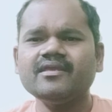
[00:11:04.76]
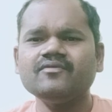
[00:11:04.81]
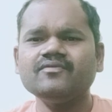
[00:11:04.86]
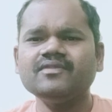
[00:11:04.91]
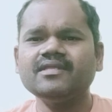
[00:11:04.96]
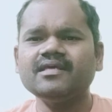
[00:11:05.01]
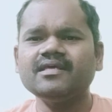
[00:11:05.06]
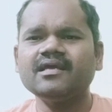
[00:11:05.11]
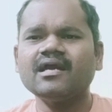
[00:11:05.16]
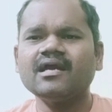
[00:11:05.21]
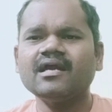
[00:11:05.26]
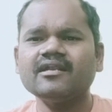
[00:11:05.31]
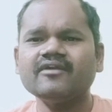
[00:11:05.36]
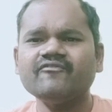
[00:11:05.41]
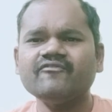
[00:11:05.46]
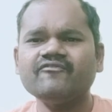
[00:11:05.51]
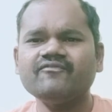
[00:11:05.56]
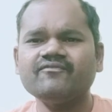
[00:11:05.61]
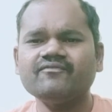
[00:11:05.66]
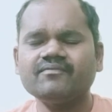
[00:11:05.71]
you the
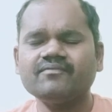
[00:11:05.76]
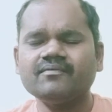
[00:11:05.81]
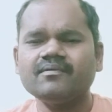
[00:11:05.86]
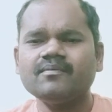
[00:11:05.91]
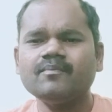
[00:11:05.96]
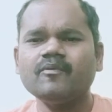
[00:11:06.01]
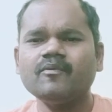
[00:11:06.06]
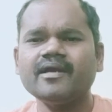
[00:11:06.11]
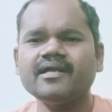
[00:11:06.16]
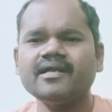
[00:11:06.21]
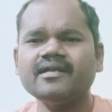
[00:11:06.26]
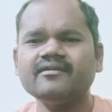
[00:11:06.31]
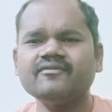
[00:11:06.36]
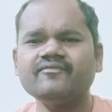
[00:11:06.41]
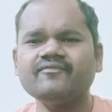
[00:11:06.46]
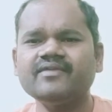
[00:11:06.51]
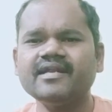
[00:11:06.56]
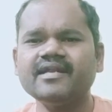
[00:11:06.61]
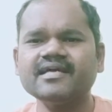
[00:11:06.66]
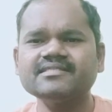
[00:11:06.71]
cutoff point
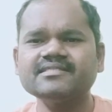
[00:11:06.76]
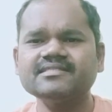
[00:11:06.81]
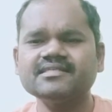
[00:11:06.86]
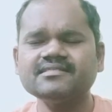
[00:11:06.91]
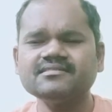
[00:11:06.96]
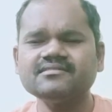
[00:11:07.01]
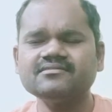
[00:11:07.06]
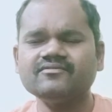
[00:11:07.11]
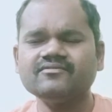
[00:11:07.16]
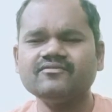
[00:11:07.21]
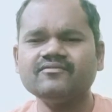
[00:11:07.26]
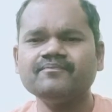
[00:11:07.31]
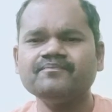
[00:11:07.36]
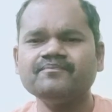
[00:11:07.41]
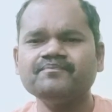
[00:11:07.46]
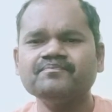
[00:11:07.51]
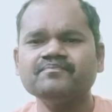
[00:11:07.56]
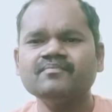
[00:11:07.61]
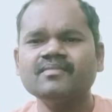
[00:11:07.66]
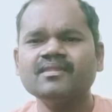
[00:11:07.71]
of deductions
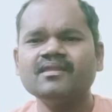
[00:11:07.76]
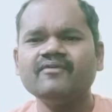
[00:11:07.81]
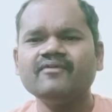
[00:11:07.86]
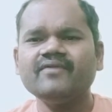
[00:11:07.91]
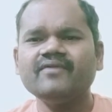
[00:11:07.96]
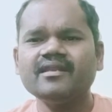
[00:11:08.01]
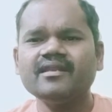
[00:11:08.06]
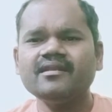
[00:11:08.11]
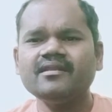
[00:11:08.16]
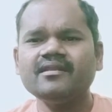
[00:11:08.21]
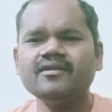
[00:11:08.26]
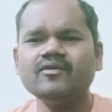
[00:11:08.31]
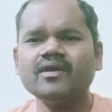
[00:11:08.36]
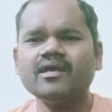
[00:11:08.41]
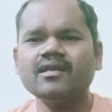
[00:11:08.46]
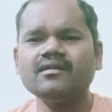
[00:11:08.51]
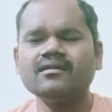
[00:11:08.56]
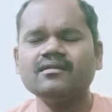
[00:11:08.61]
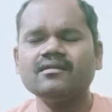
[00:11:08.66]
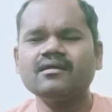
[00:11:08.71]
wherein you
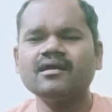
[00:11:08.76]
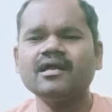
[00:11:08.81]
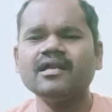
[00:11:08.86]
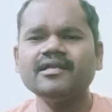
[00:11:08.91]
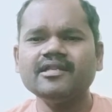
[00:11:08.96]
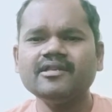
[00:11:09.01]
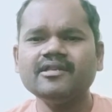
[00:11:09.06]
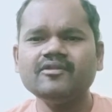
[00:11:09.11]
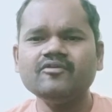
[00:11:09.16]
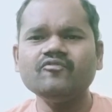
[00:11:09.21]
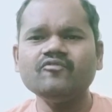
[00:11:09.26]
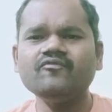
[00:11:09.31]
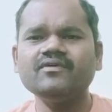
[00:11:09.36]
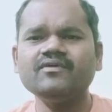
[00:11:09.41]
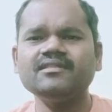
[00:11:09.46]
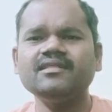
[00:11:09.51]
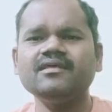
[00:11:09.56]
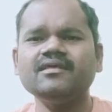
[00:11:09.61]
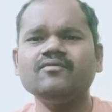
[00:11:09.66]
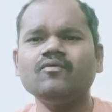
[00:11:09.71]
can continue
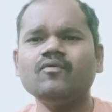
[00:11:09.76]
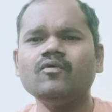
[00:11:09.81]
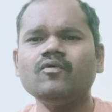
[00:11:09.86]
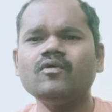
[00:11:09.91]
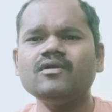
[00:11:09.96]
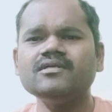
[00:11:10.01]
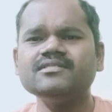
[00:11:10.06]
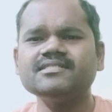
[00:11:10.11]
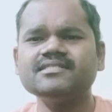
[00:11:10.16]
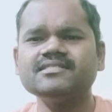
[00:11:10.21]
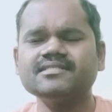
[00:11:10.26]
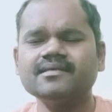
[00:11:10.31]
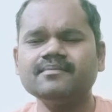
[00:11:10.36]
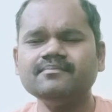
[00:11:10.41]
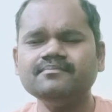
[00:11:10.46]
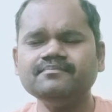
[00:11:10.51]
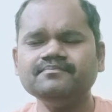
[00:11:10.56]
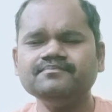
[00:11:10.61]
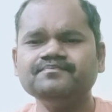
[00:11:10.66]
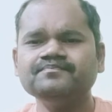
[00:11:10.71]
with the old
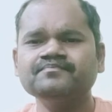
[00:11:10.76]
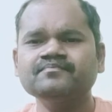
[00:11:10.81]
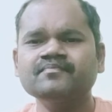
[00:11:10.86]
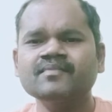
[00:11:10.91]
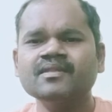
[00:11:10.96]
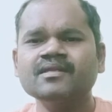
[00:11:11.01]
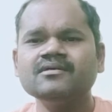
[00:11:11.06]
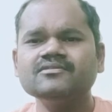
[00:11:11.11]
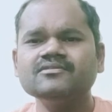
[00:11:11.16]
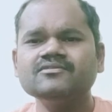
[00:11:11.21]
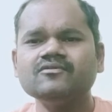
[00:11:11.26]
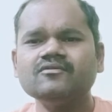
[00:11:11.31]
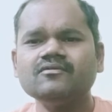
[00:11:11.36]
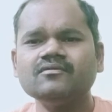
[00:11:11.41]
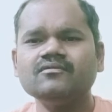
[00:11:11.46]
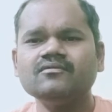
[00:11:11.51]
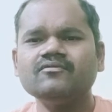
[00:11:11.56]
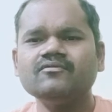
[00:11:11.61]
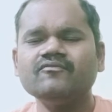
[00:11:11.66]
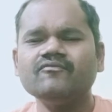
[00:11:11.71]
system.
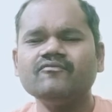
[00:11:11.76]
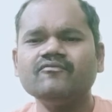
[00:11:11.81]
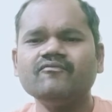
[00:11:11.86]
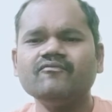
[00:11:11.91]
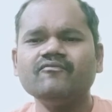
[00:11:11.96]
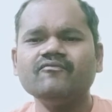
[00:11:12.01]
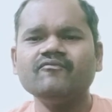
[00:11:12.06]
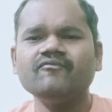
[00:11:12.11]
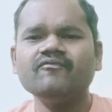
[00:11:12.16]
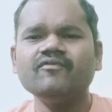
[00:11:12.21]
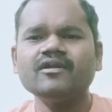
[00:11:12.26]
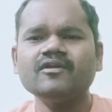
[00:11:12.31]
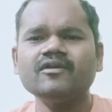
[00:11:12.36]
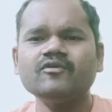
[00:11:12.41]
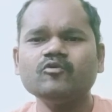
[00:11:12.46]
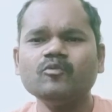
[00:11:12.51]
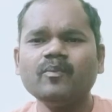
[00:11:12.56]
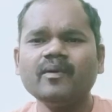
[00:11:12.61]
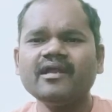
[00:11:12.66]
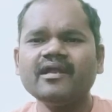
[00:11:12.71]
So for
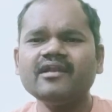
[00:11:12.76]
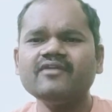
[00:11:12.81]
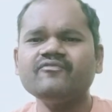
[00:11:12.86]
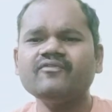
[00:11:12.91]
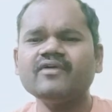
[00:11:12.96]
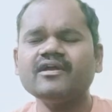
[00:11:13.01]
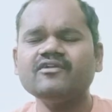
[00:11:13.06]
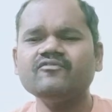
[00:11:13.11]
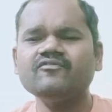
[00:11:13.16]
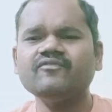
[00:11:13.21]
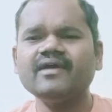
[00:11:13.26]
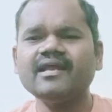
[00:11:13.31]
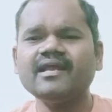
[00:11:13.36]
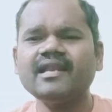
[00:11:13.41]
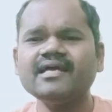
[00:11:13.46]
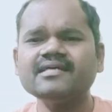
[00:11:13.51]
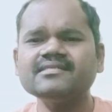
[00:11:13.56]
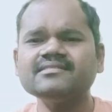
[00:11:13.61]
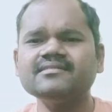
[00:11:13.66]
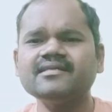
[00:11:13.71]
2.5 to
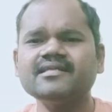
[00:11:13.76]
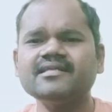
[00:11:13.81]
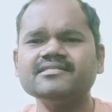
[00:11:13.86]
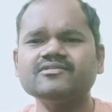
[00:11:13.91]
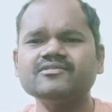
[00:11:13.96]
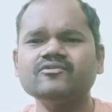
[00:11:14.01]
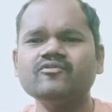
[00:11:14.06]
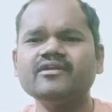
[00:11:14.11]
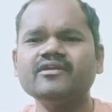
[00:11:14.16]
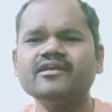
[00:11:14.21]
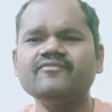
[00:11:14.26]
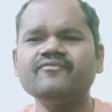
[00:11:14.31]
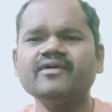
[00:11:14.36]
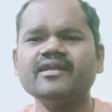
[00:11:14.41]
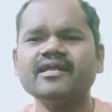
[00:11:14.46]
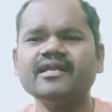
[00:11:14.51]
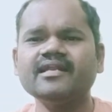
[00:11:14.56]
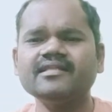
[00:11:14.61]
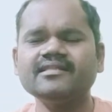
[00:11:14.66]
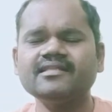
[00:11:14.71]
5 lakhs, there is no need
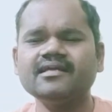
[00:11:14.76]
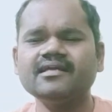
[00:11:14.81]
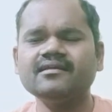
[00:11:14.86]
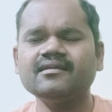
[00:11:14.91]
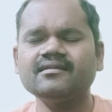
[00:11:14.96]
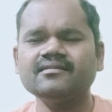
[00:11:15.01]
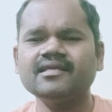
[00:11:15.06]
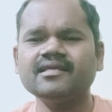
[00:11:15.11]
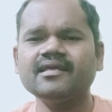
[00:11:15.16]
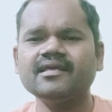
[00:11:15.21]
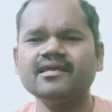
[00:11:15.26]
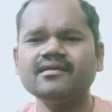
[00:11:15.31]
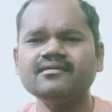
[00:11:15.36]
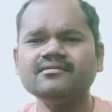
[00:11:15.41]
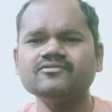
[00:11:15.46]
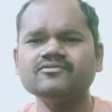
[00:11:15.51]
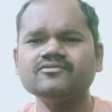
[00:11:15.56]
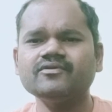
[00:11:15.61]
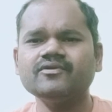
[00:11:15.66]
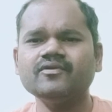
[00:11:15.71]
for any
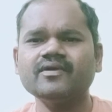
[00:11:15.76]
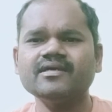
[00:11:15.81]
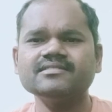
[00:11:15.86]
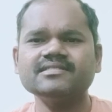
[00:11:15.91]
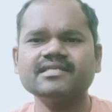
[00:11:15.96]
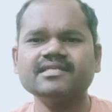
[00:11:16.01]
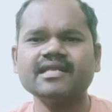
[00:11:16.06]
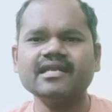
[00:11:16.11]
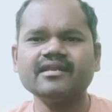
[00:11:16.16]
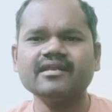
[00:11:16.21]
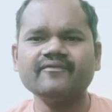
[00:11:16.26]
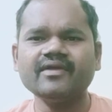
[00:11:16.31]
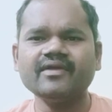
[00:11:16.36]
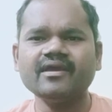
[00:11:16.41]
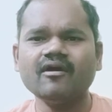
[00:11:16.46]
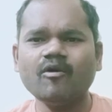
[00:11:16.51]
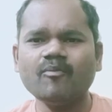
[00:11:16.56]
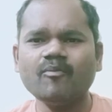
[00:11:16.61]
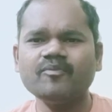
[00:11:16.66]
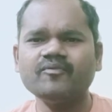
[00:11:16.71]
thinking. So you can straight
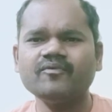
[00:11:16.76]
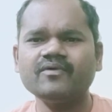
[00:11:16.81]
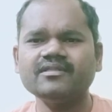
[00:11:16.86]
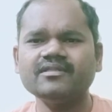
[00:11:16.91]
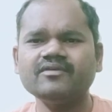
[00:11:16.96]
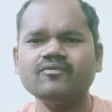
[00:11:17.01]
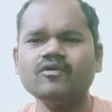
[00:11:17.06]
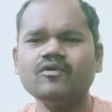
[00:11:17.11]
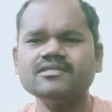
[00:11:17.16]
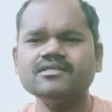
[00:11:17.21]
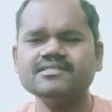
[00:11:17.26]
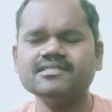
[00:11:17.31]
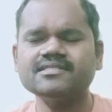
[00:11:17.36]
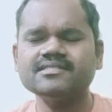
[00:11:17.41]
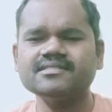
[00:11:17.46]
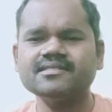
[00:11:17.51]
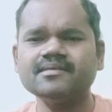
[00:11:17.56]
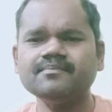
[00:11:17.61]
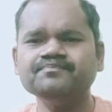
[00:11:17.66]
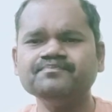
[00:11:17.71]
away opt for the old
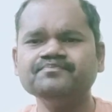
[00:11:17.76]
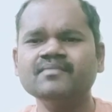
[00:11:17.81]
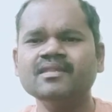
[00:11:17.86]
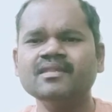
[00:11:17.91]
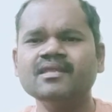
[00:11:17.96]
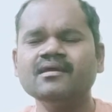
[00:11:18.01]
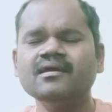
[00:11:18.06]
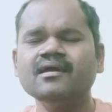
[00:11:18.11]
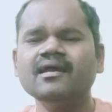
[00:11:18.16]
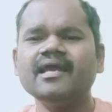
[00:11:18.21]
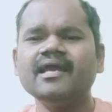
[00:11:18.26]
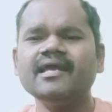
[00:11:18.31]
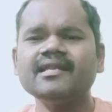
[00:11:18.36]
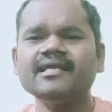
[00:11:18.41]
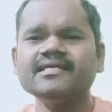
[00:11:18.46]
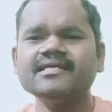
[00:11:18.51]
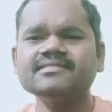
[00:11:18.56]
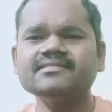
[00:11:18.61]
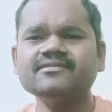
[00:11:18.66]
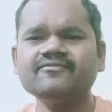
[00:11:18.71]
system. In
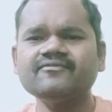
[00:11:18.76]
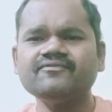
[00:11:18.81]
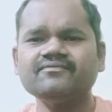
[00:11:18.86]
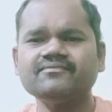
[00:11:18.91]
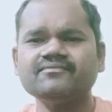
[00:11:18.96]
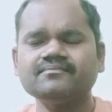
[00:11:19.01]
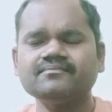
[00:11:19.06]
case of